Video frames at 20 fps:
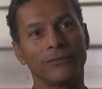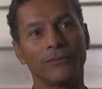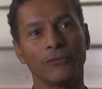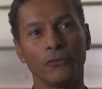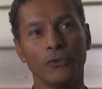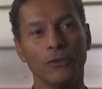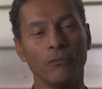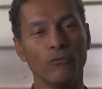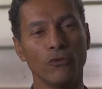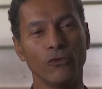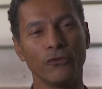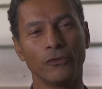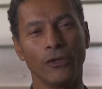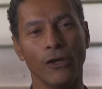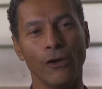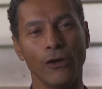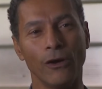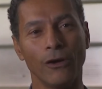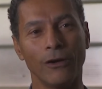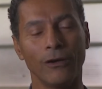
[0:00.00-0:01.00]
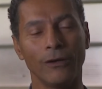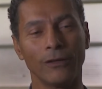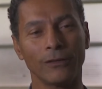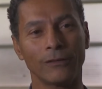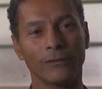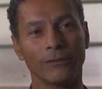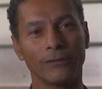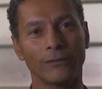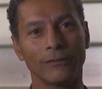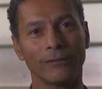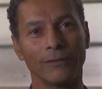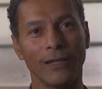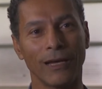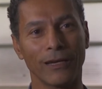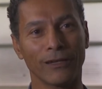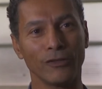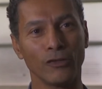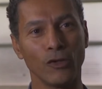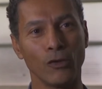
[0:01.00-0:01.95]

We moved a lot, like